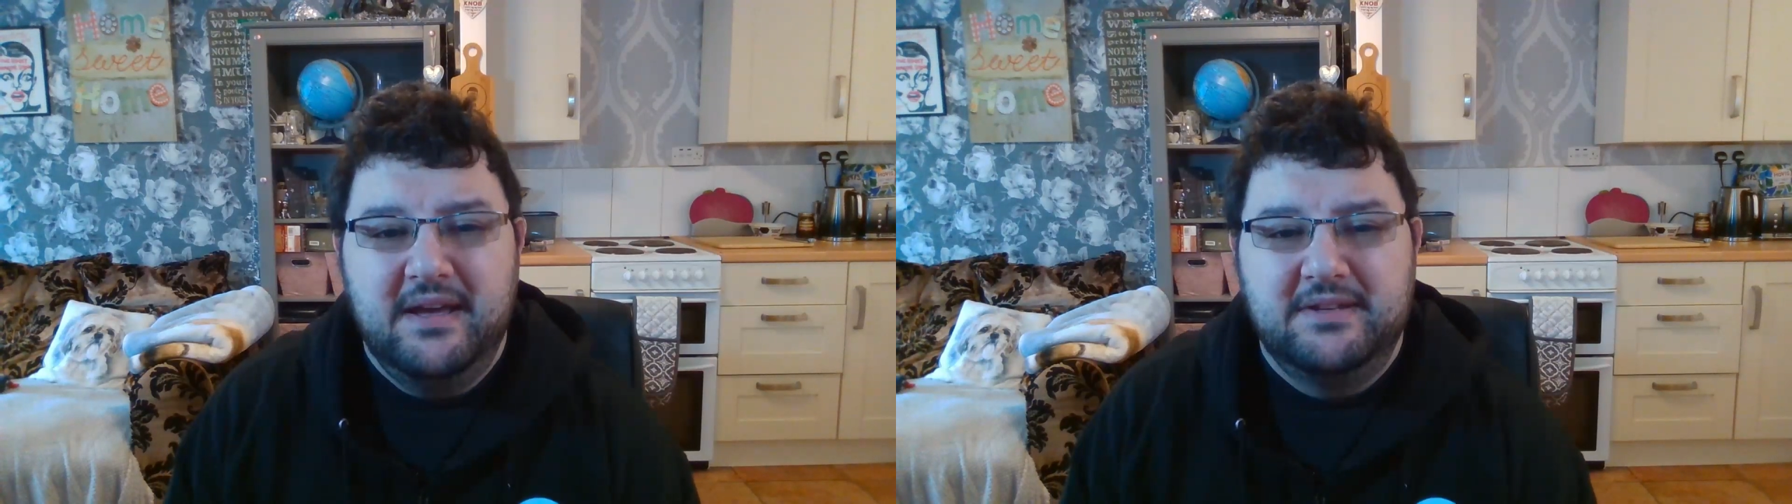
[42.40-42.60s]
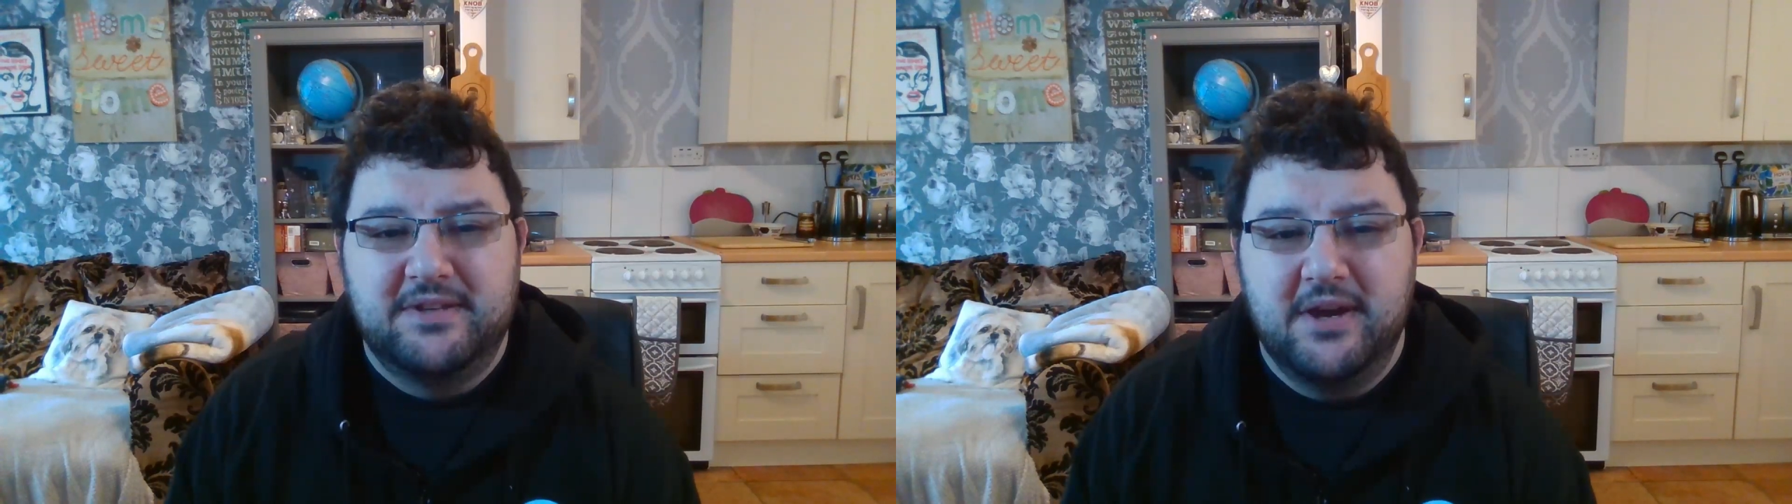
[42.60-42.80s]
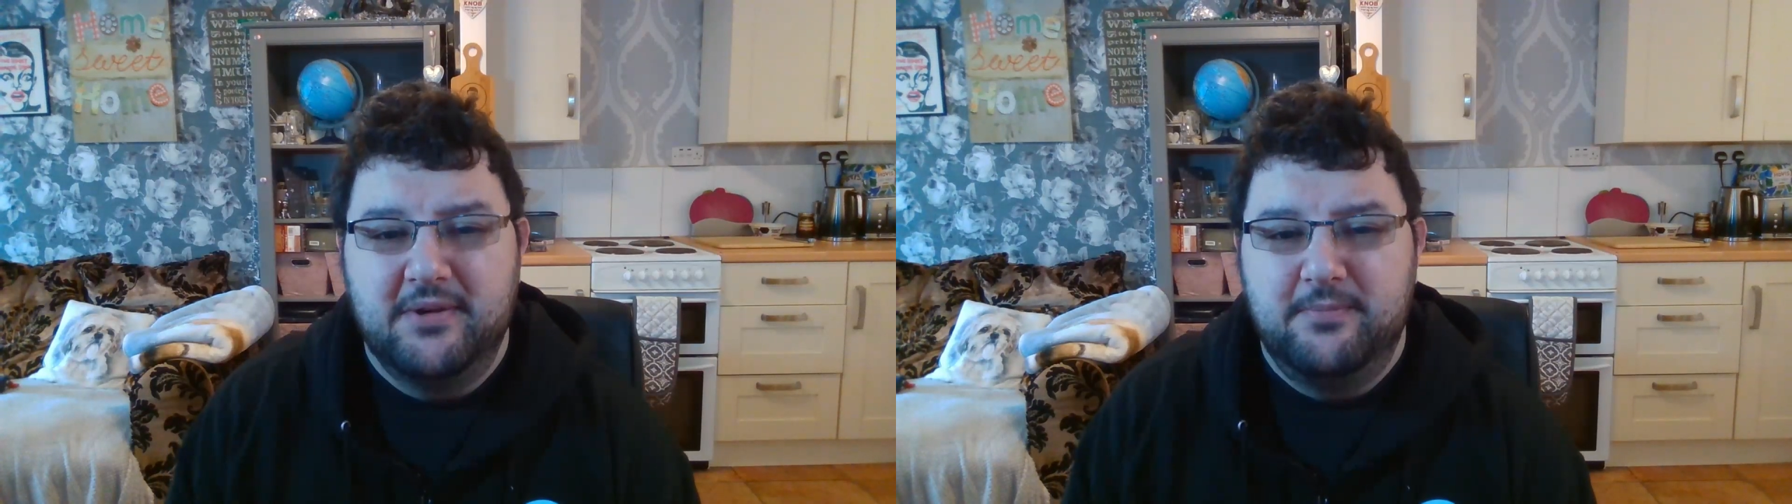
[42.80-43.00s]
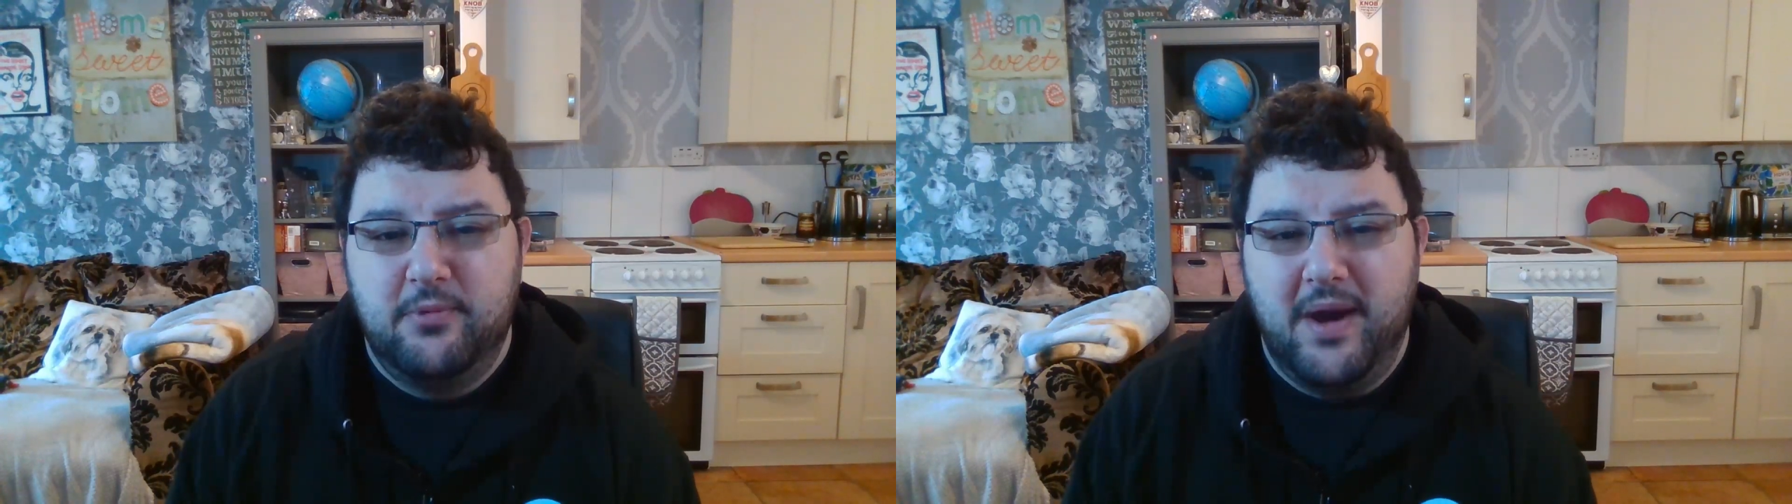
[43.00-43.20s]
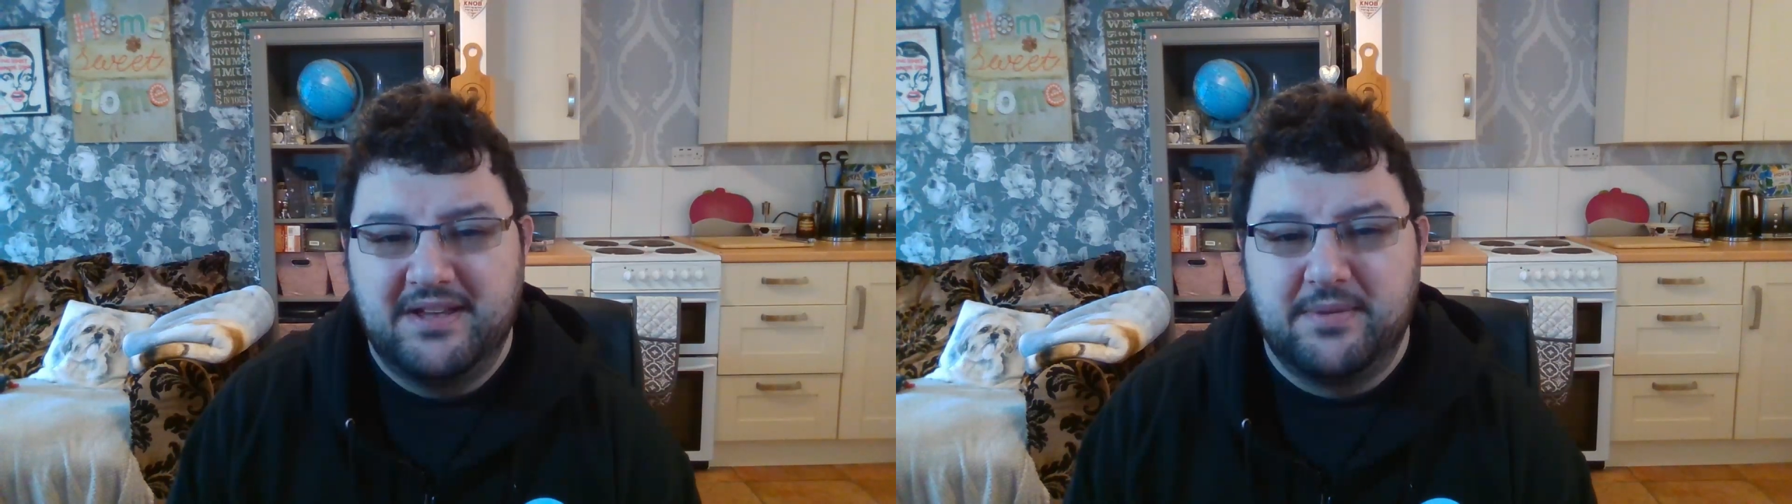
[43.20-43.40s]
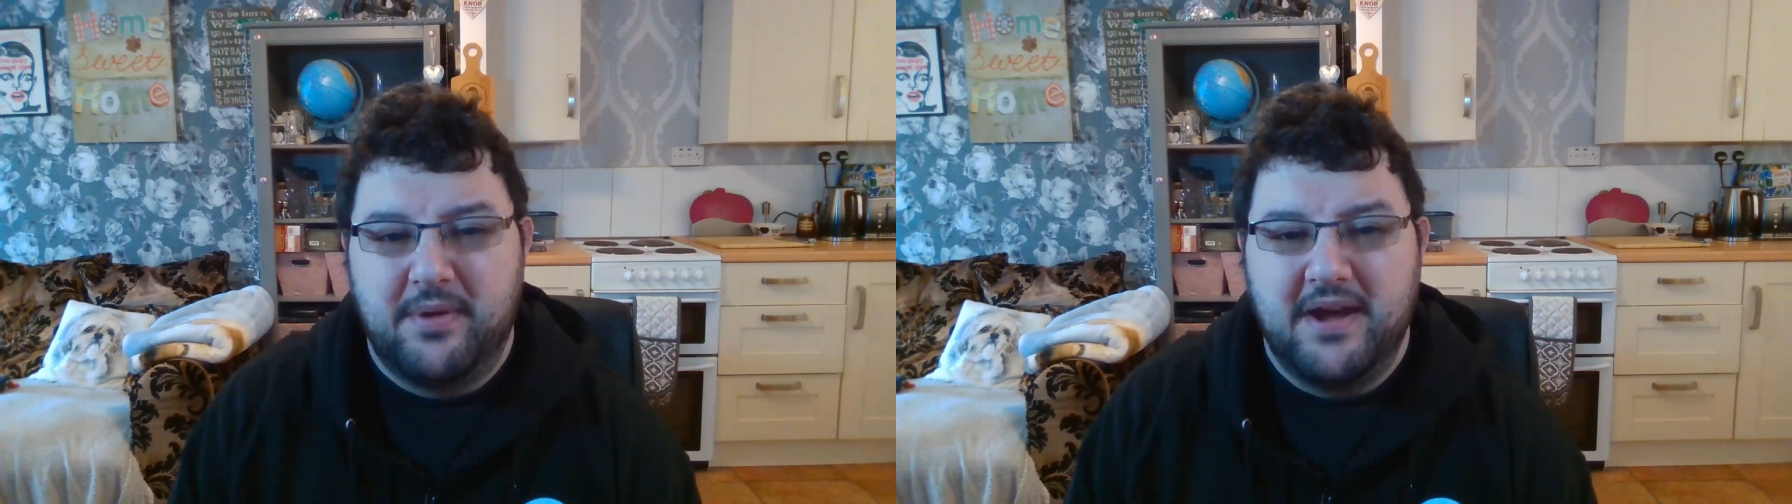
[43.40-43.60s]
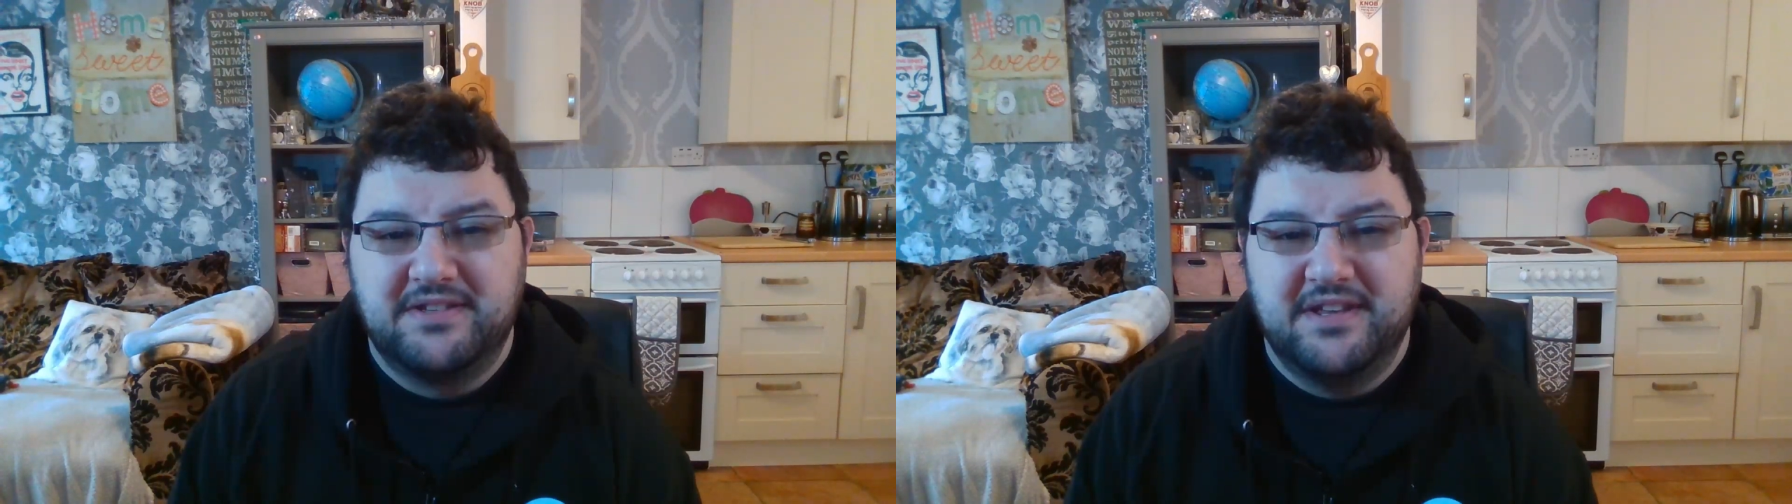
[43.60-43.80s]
So, quite surprised